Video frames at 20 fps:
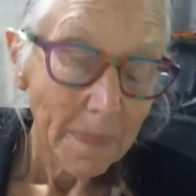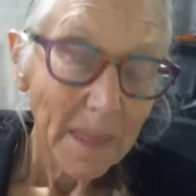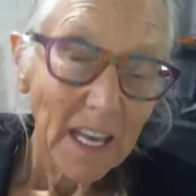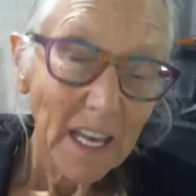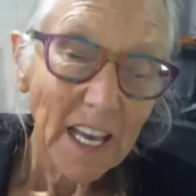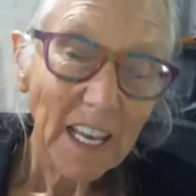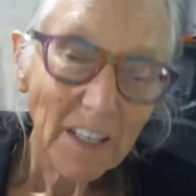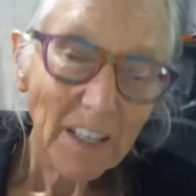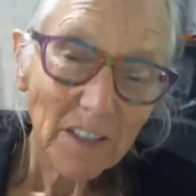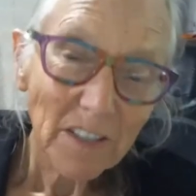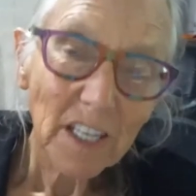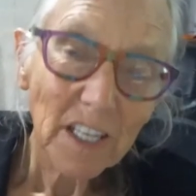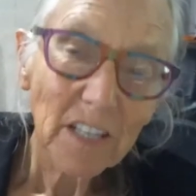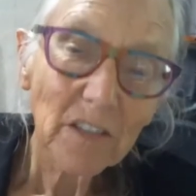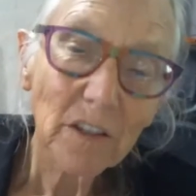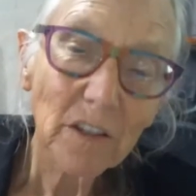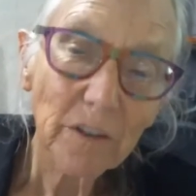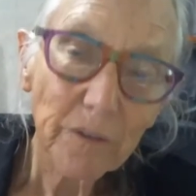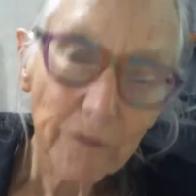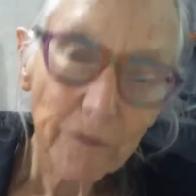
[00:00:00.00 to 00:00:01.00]
ST is
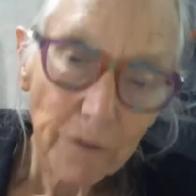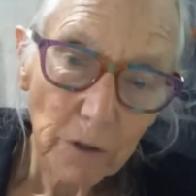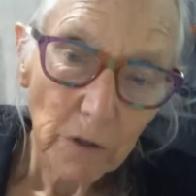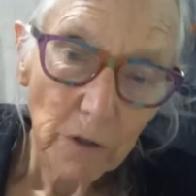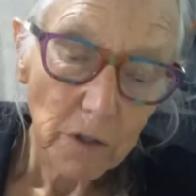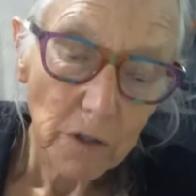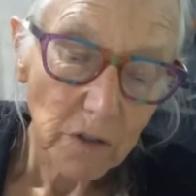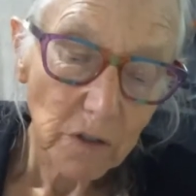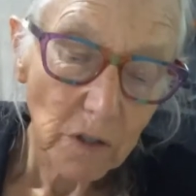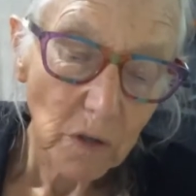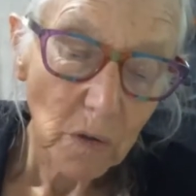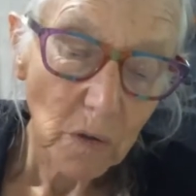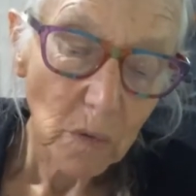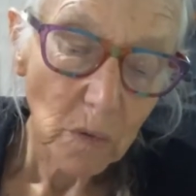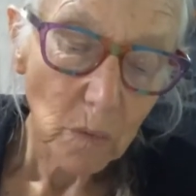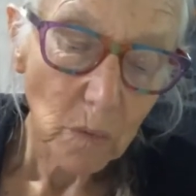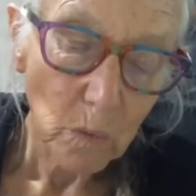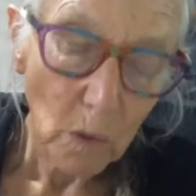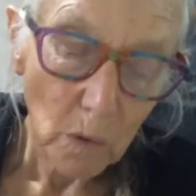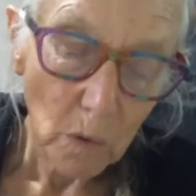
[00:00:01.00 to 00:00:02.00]
the first
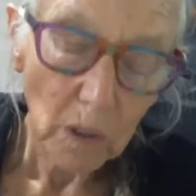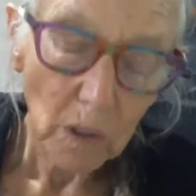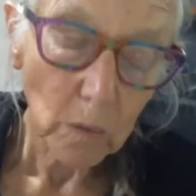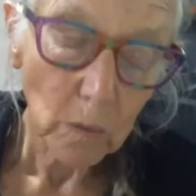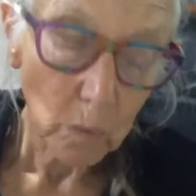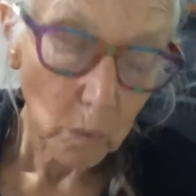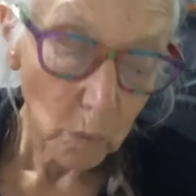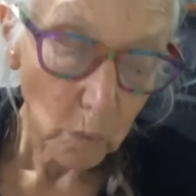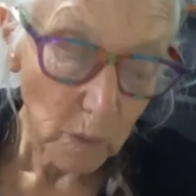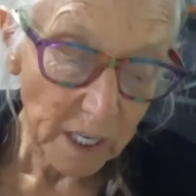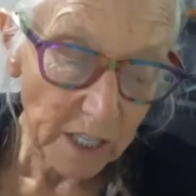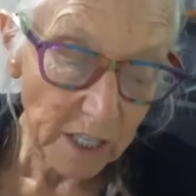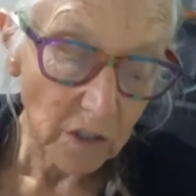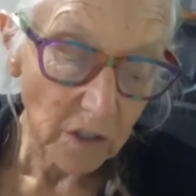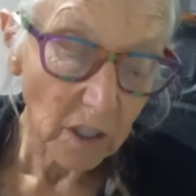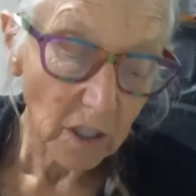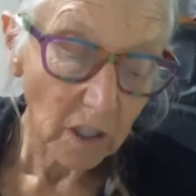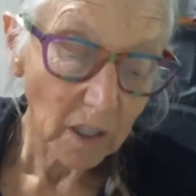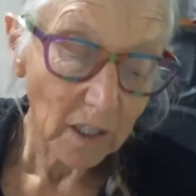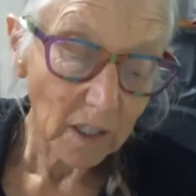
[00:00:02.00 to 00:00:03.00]
rural
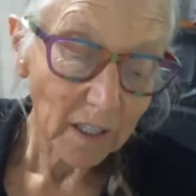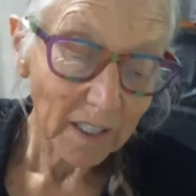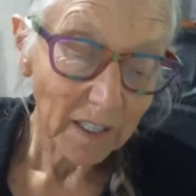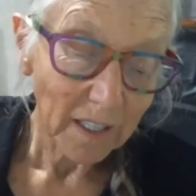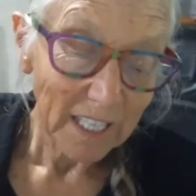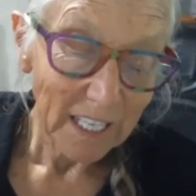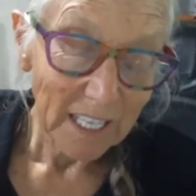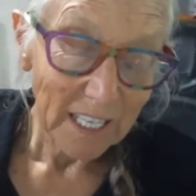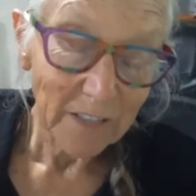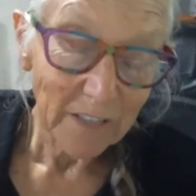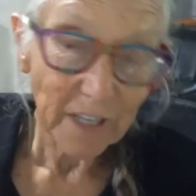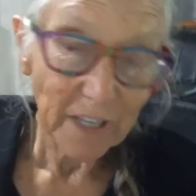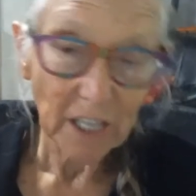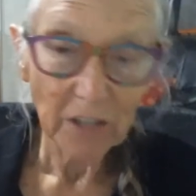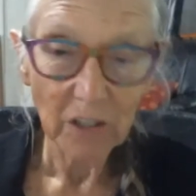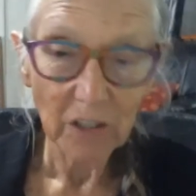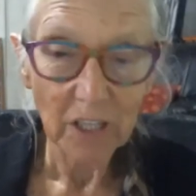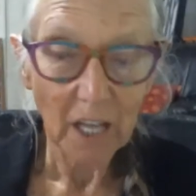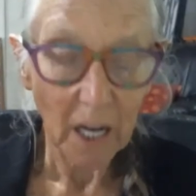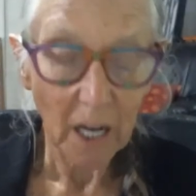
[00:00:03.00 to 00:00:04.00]
regional
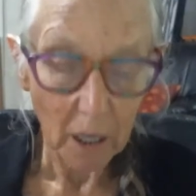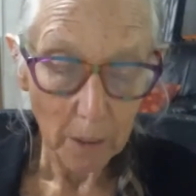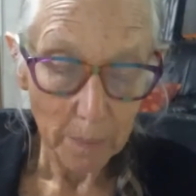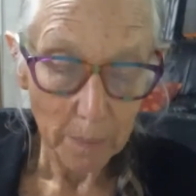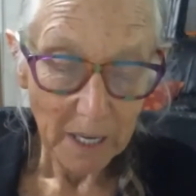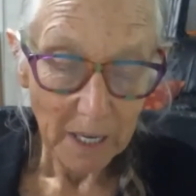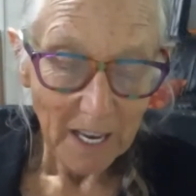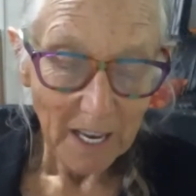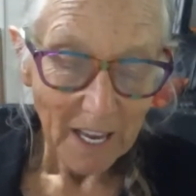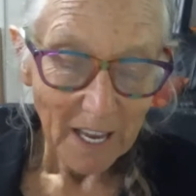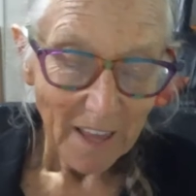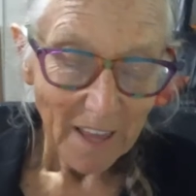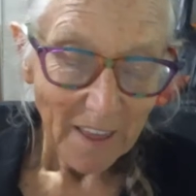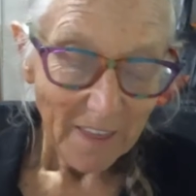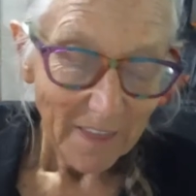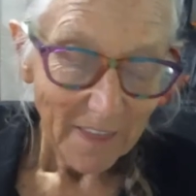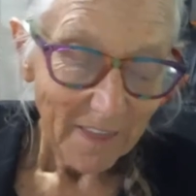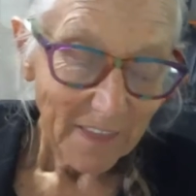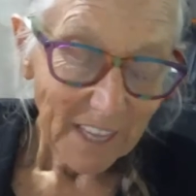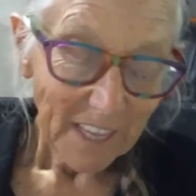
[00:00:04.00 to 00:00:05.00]
innovation hub
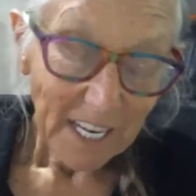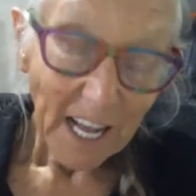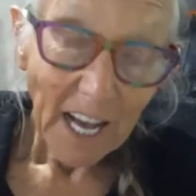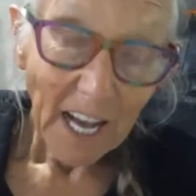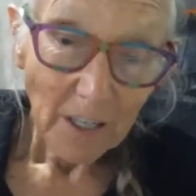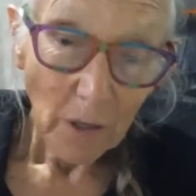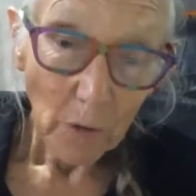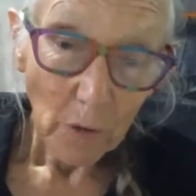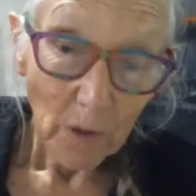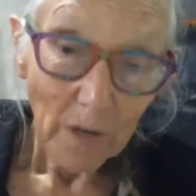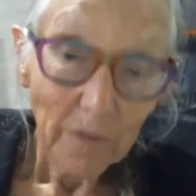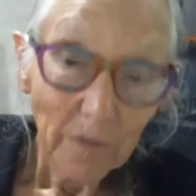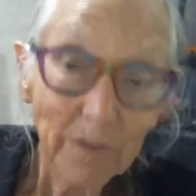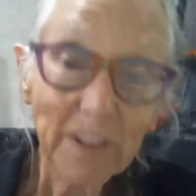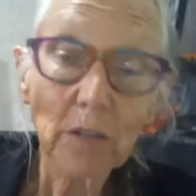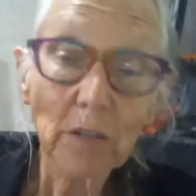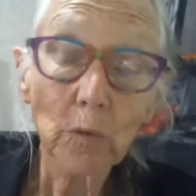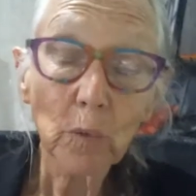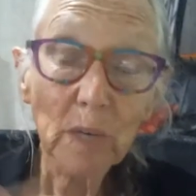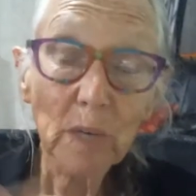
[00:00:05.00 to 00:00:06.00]
that I know of
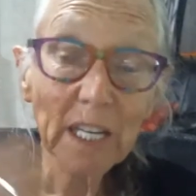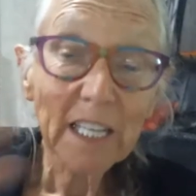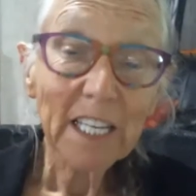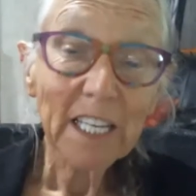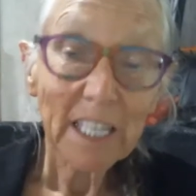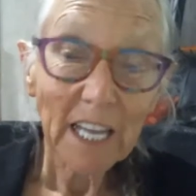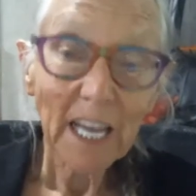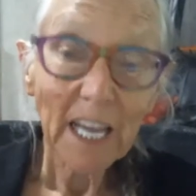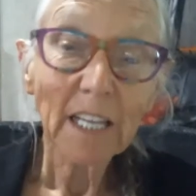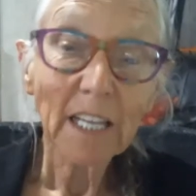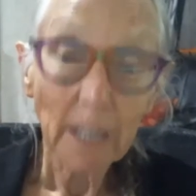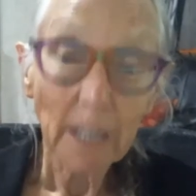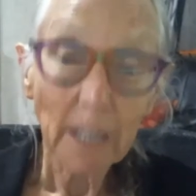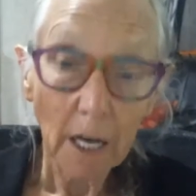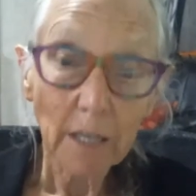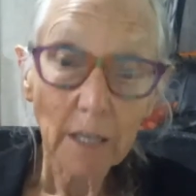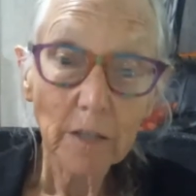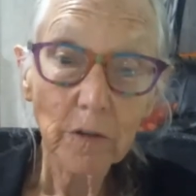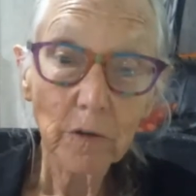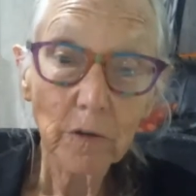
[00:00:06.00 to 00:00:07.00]
that's really taken
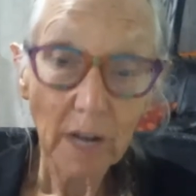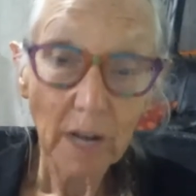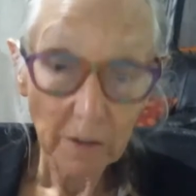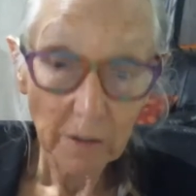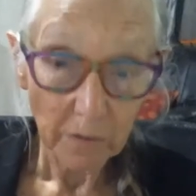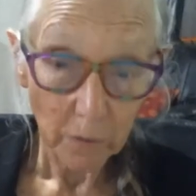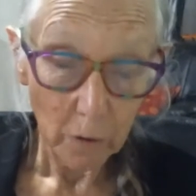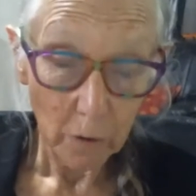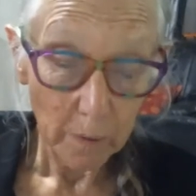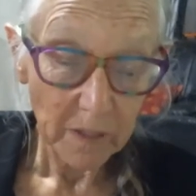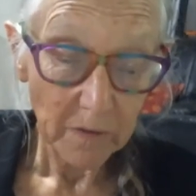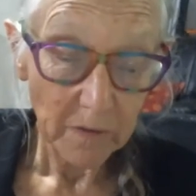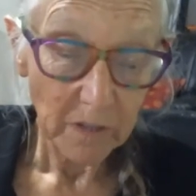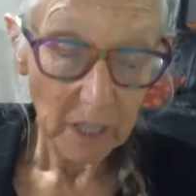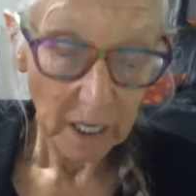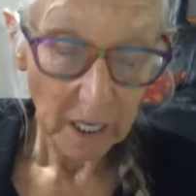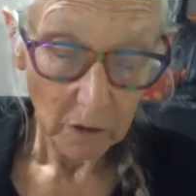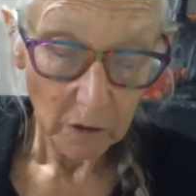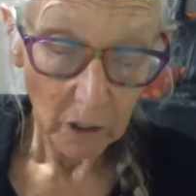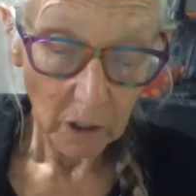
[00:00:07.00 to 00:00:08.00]
on transformative
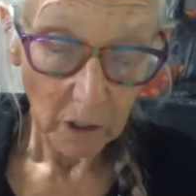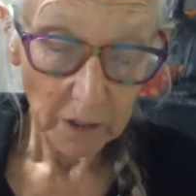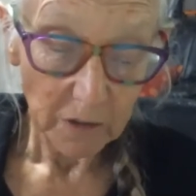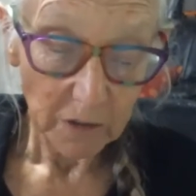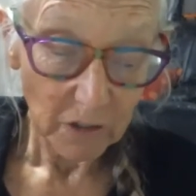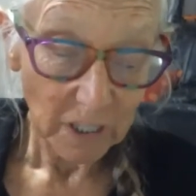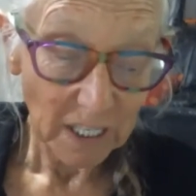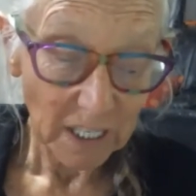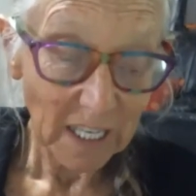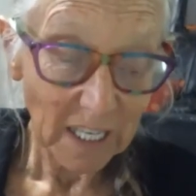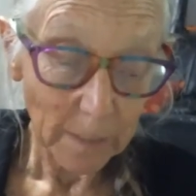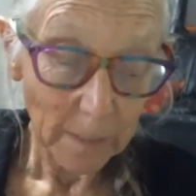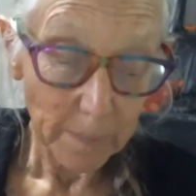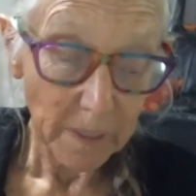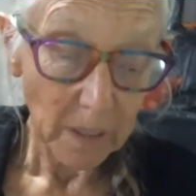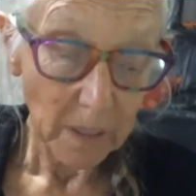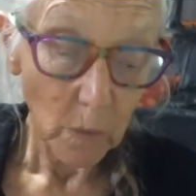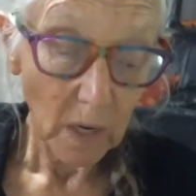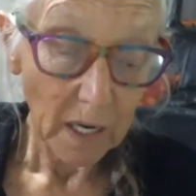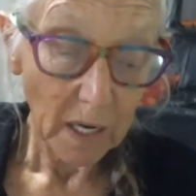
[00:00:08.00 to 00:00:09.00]
technology in a
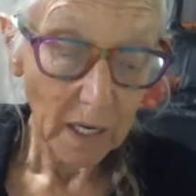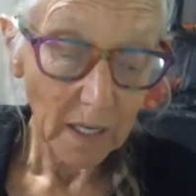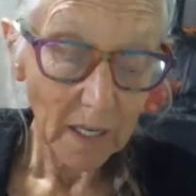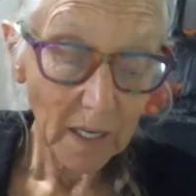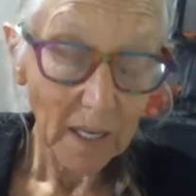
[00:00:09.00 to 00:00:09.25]
big way.